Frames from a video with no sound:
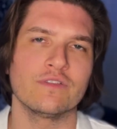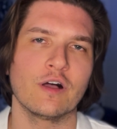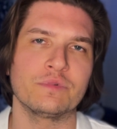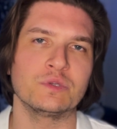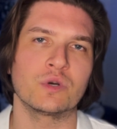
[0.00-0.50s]

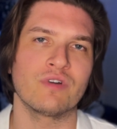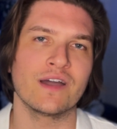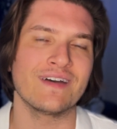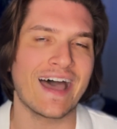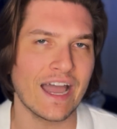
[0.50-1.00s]
helped you
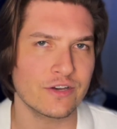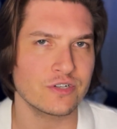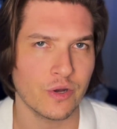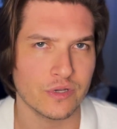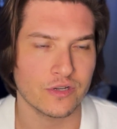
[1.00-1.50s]
arrive at your
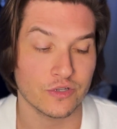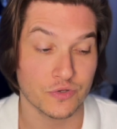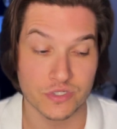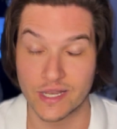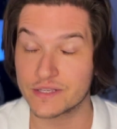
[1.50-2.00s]
own
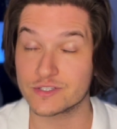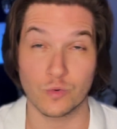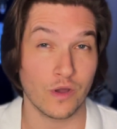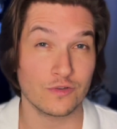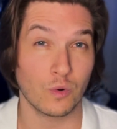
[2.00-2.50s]
conclusion as to
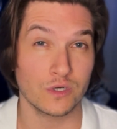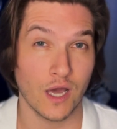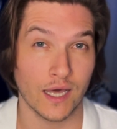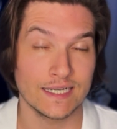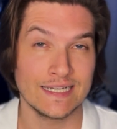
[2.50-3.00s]
whether or
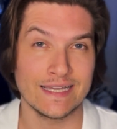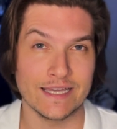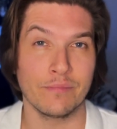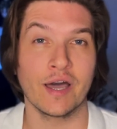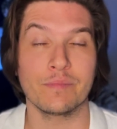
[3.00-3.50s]
not it
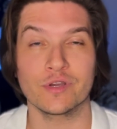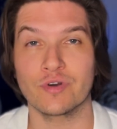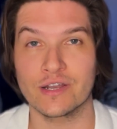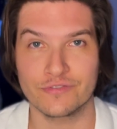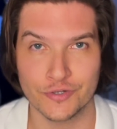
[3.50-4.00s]
might be
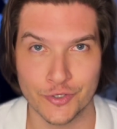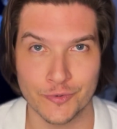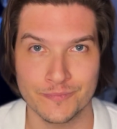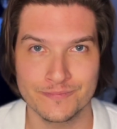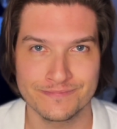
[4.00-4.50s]
right for you.
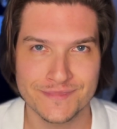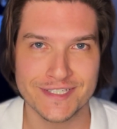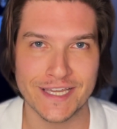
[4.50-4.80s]
Stay